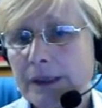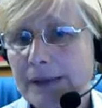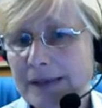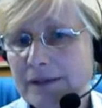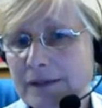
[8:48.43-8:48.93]

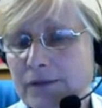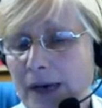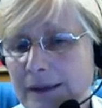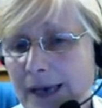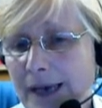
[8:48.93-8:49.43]
That's in
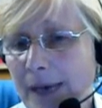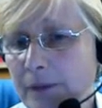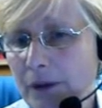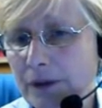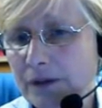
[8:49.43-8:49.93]
fact our
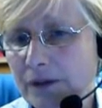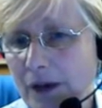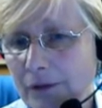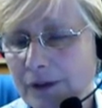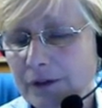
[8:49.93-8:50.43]
EBSCO
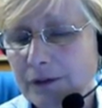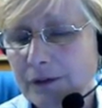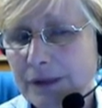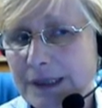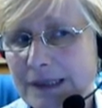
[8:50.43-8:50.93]
Discovery
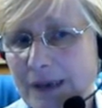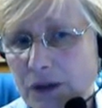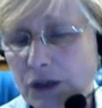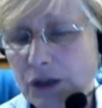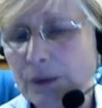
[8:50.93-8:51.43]
Service. It's our
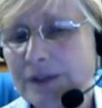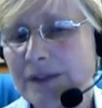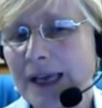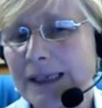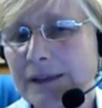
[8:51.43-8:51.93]

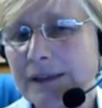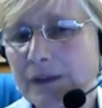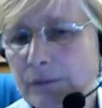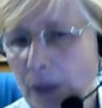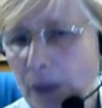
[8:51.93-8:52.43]
newest and it's
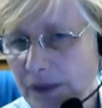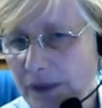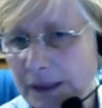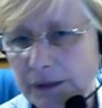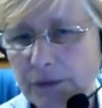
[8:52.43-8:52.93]
the most
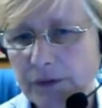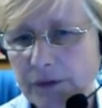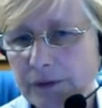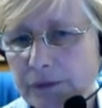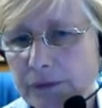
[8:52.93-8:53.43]
inclusive.